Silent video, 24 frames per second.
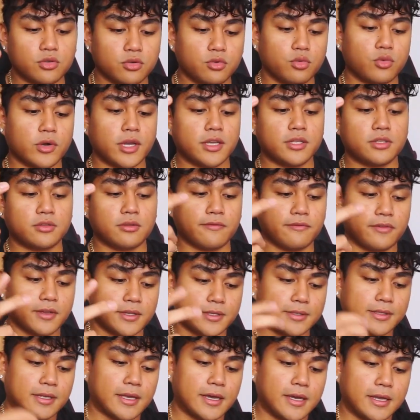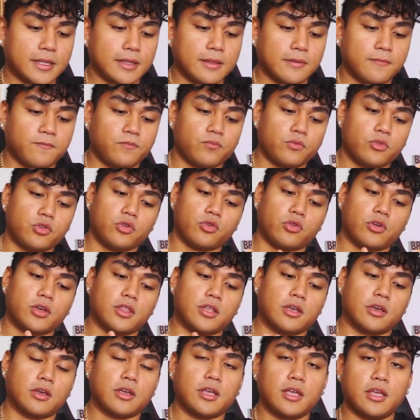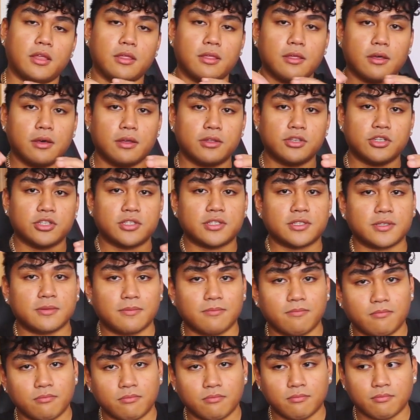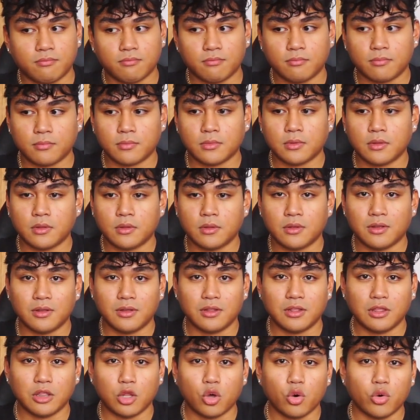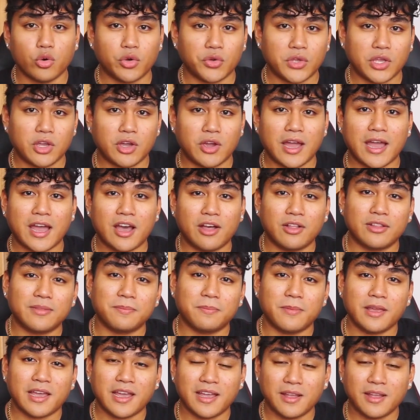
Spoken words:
2 ways to fix that. You're gonna either just lower your hand